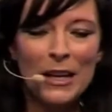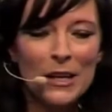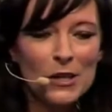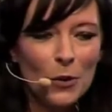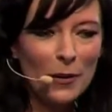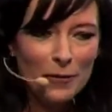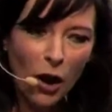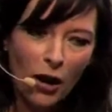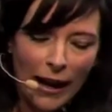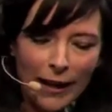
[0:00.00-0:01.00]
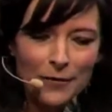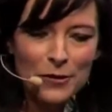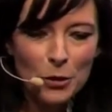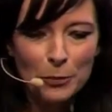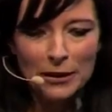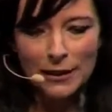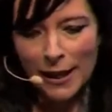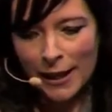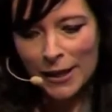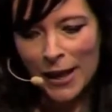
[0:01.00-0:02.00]
So we've got kind of double
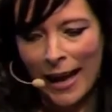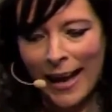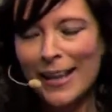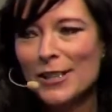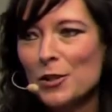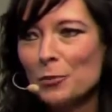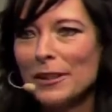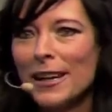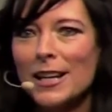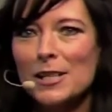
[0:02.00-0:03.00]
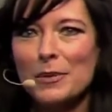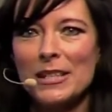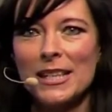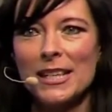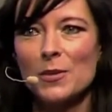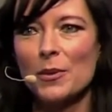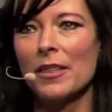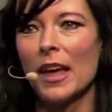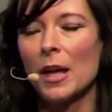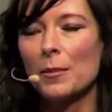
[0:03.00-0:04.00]
the expertise with
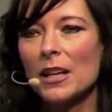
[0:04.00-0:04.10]
him.